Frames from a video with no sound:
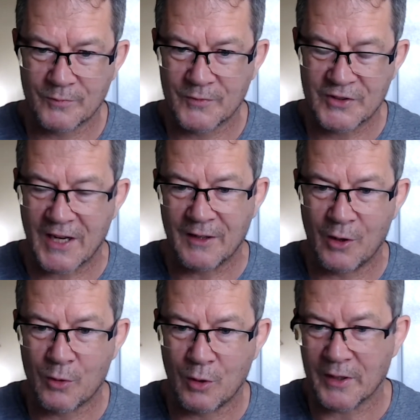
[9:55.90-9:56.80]
state and
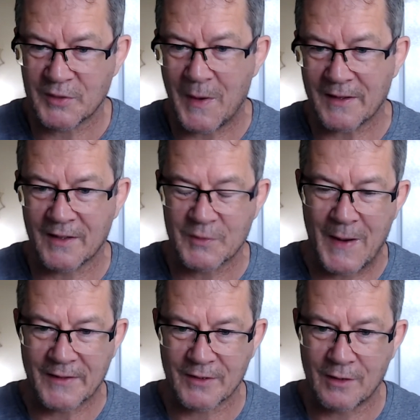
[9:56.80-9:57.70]
local
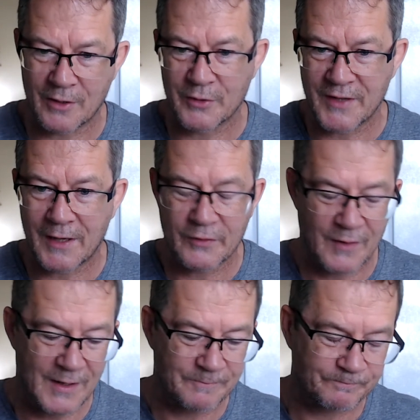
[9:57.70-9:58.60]
inspector, are you satisfied?